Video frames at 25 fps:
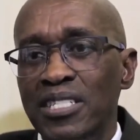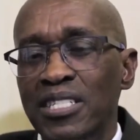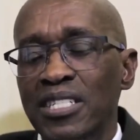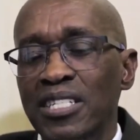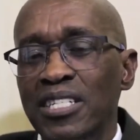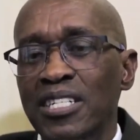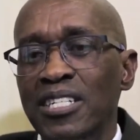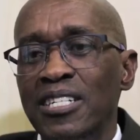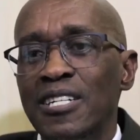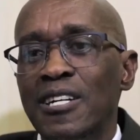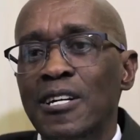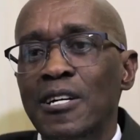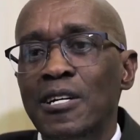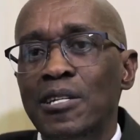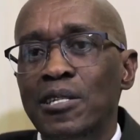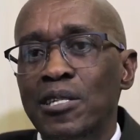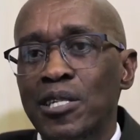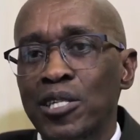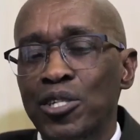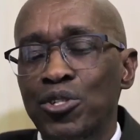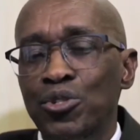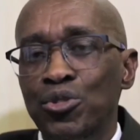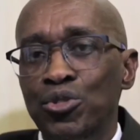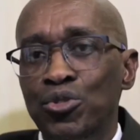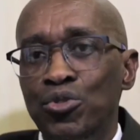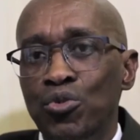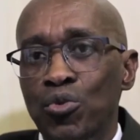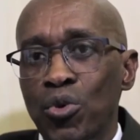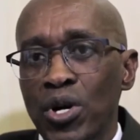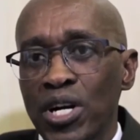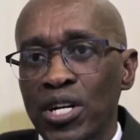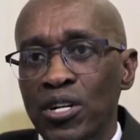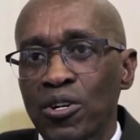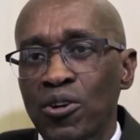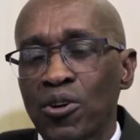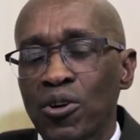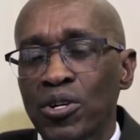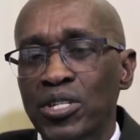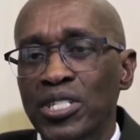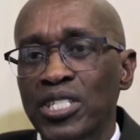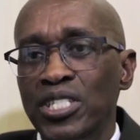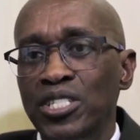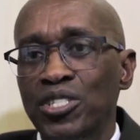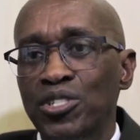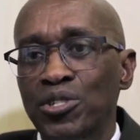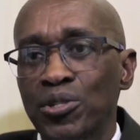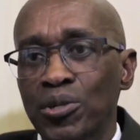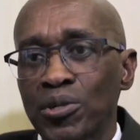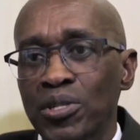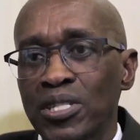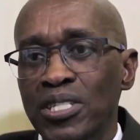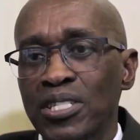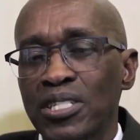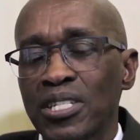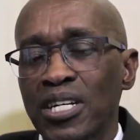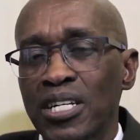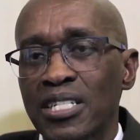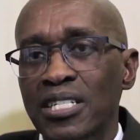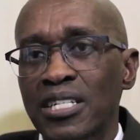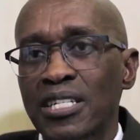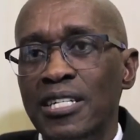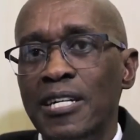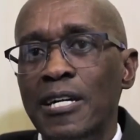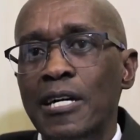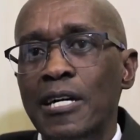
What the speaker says: they should work on ensuring that